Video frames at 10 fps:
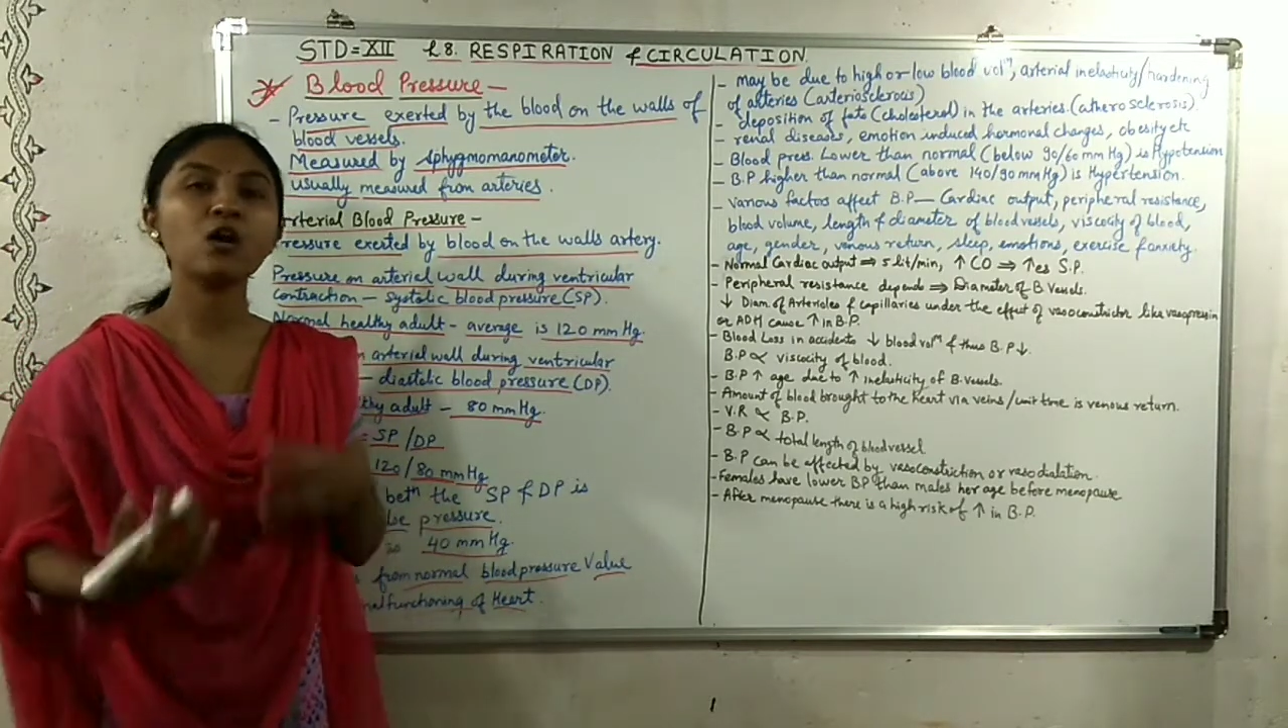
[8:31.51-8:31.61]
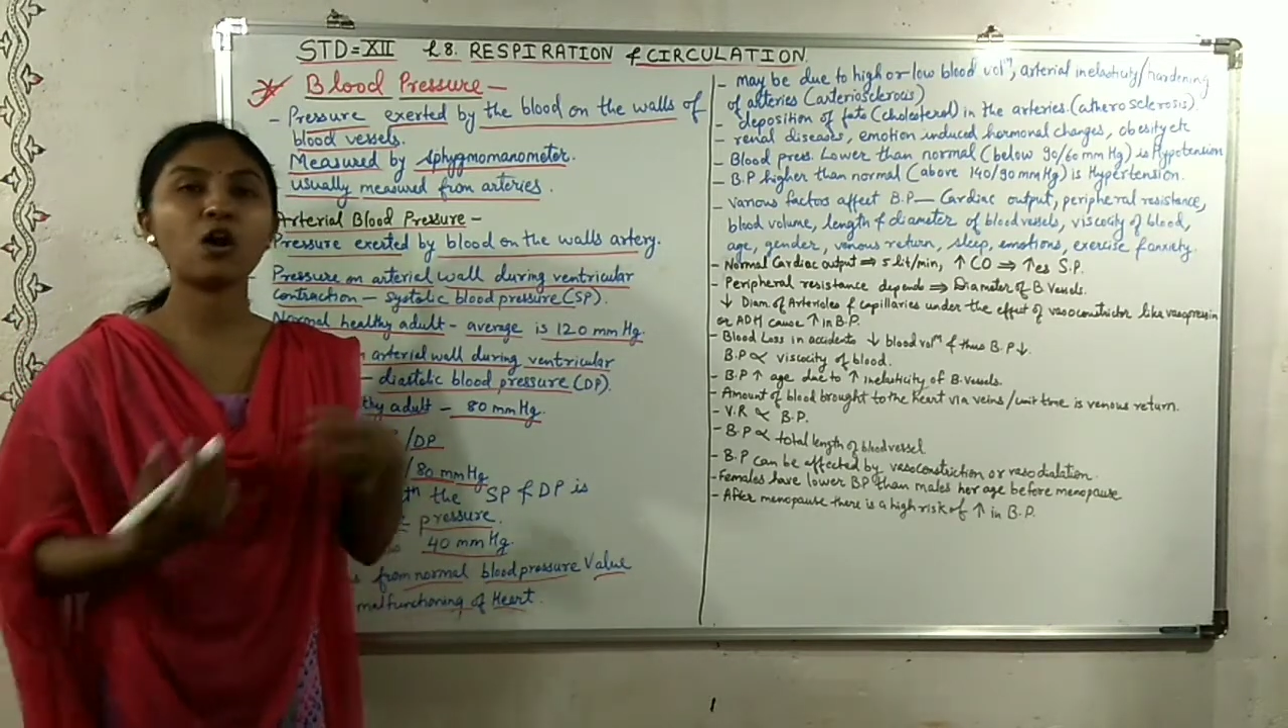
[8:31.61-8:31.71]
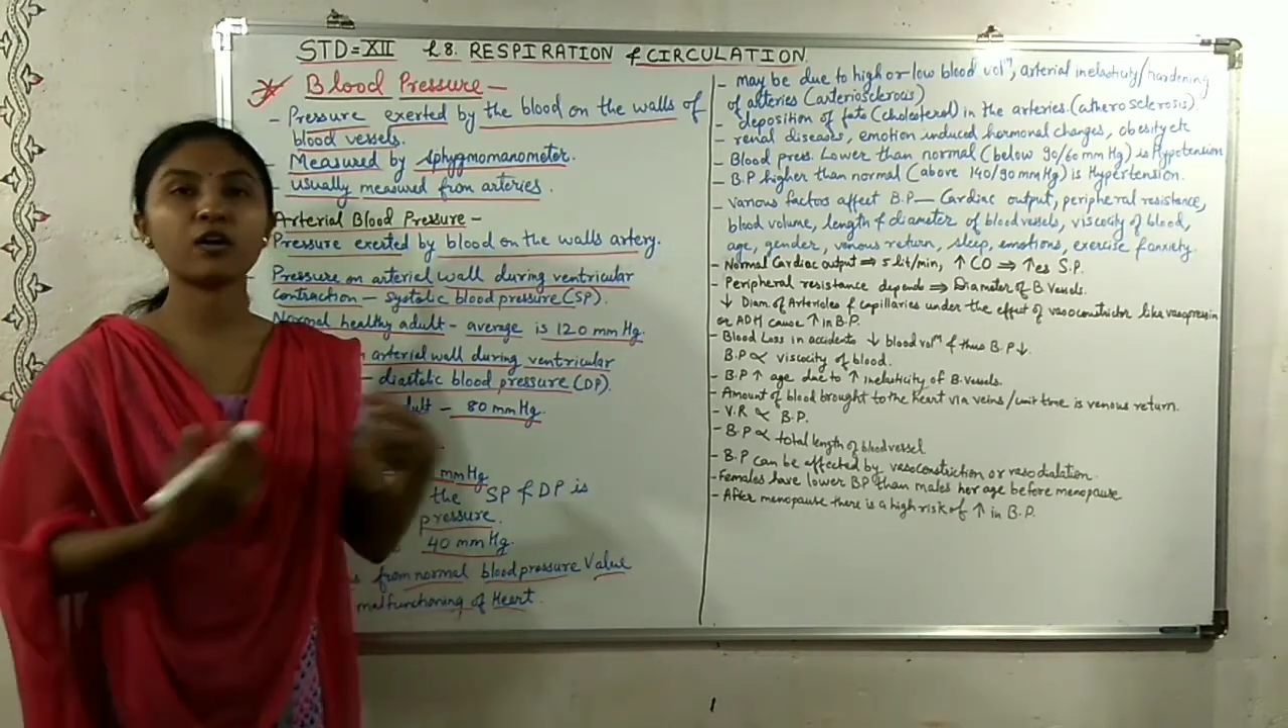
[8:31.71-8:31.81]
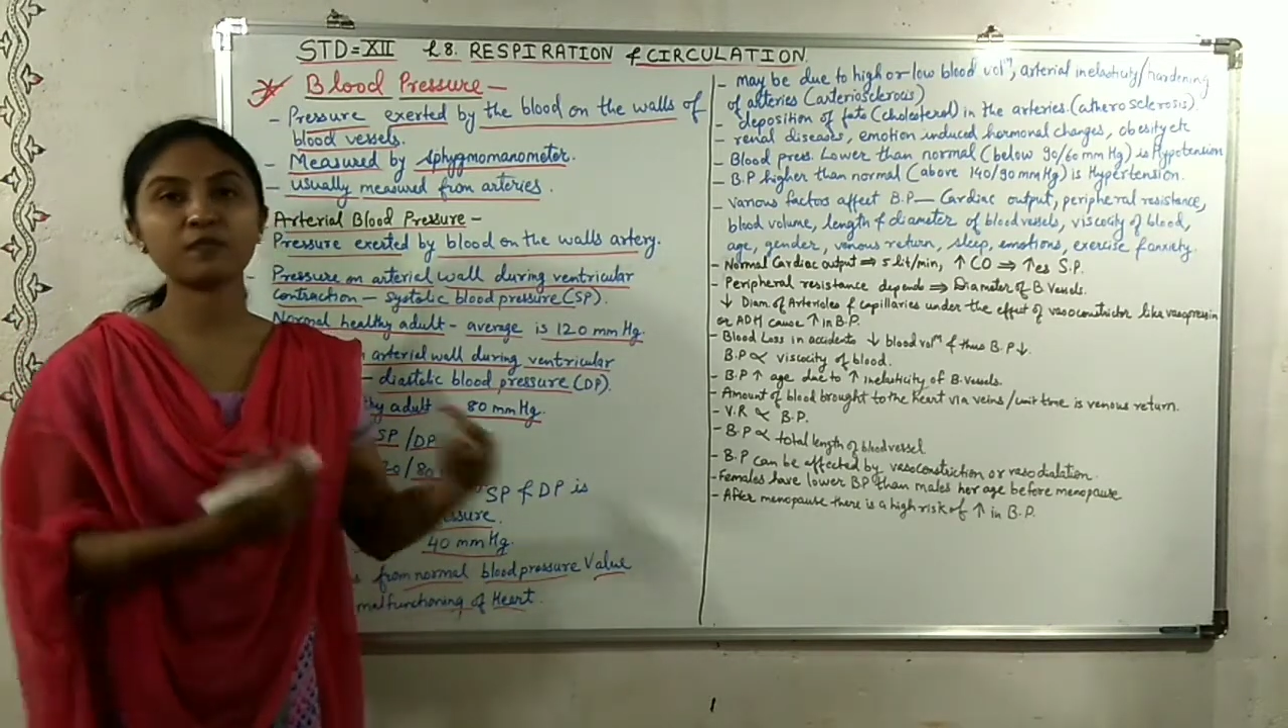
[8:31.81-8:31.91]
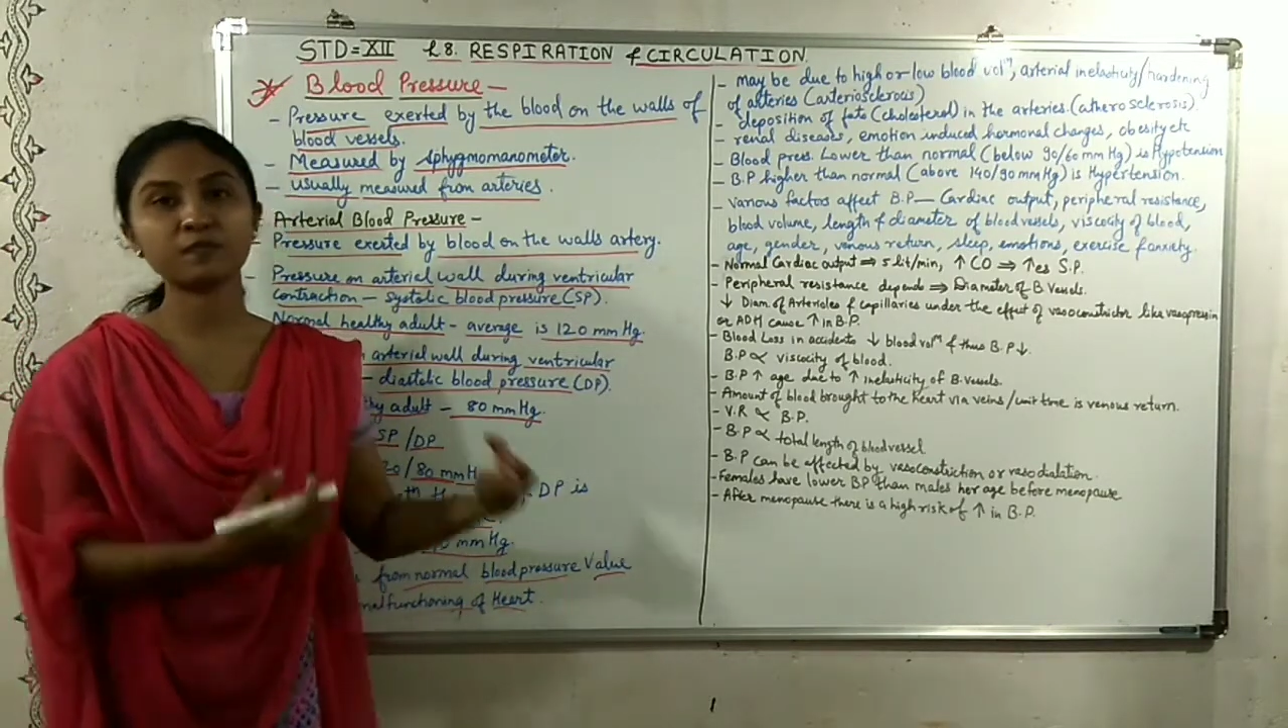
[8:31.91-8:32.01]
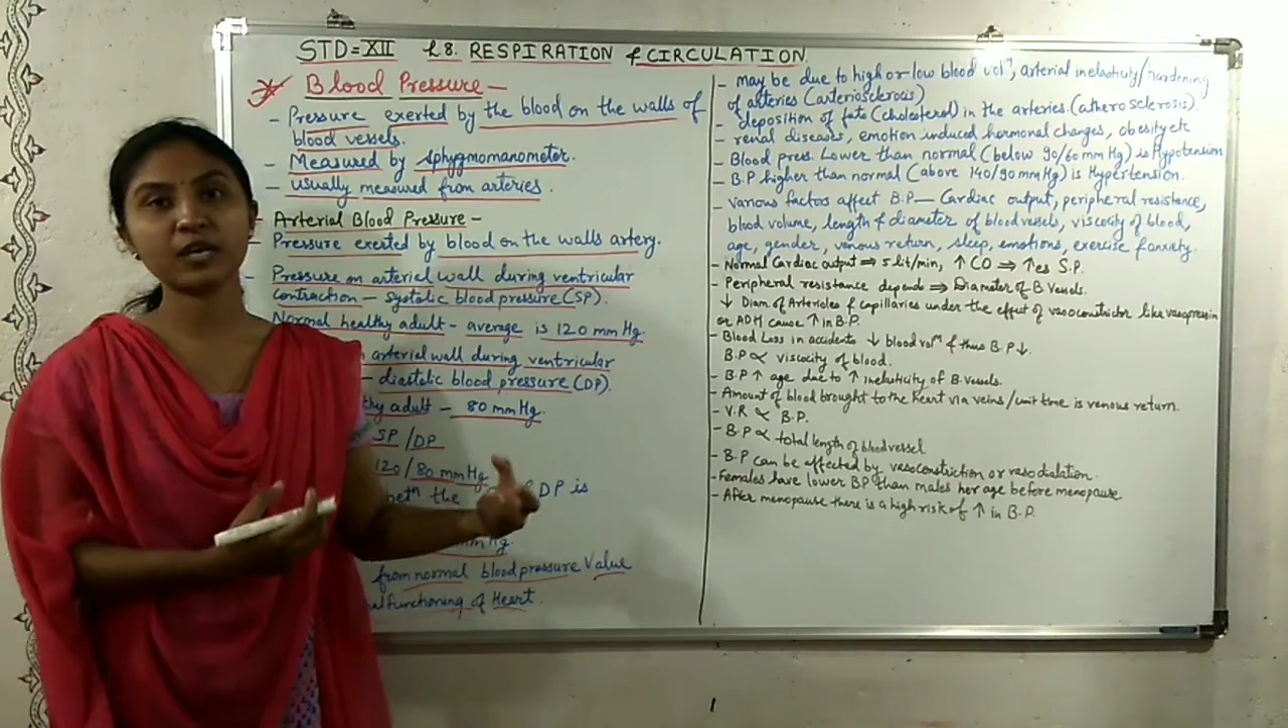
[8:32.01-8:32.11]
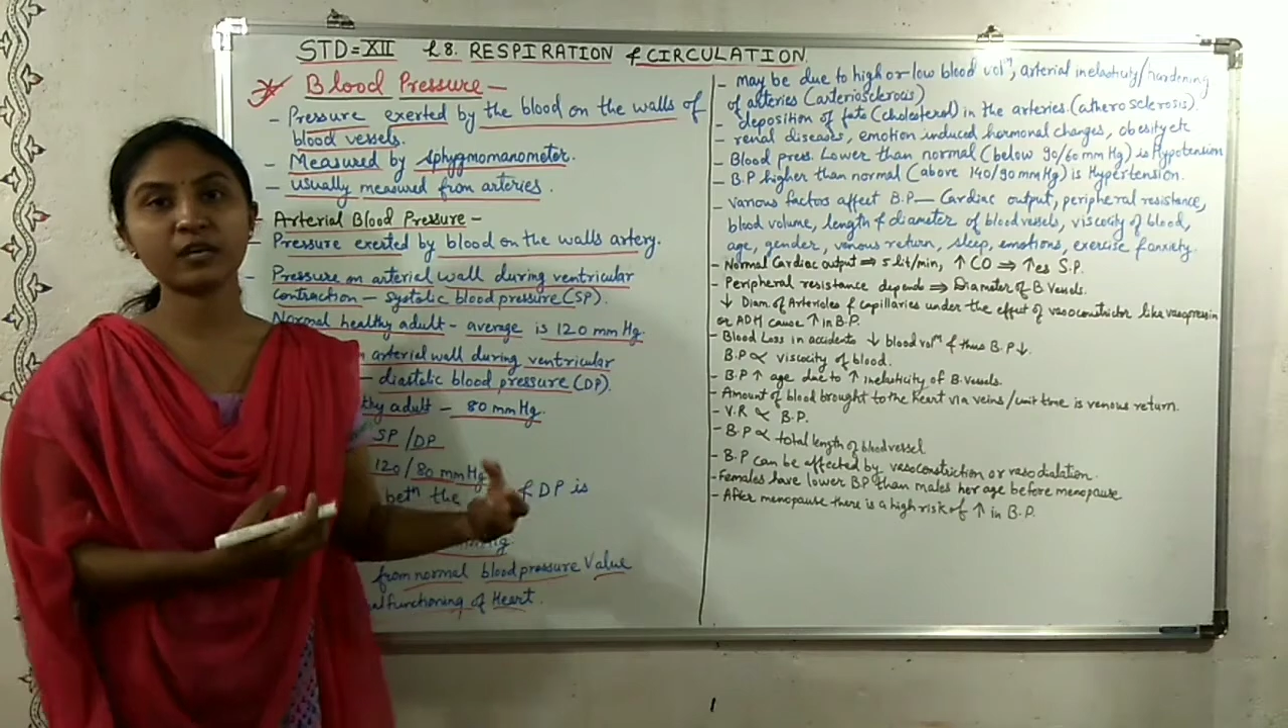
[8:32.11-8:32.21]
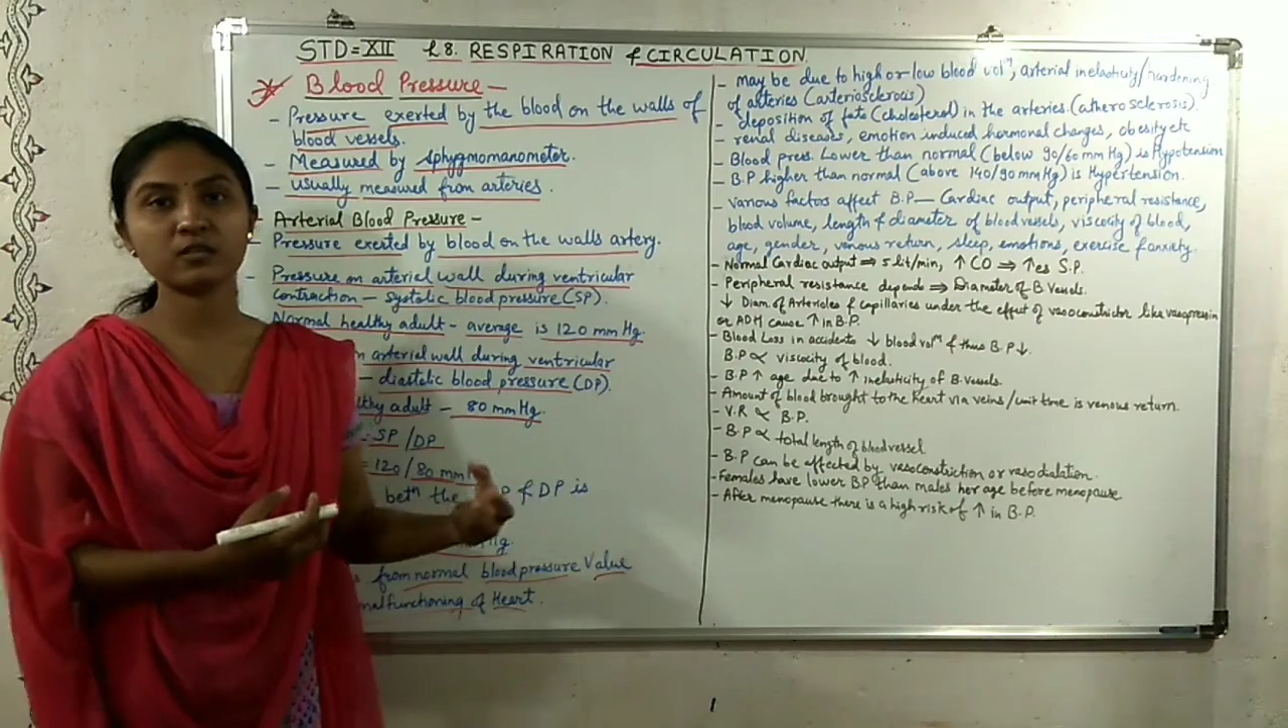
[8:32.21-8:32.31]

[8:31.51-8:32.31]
or if there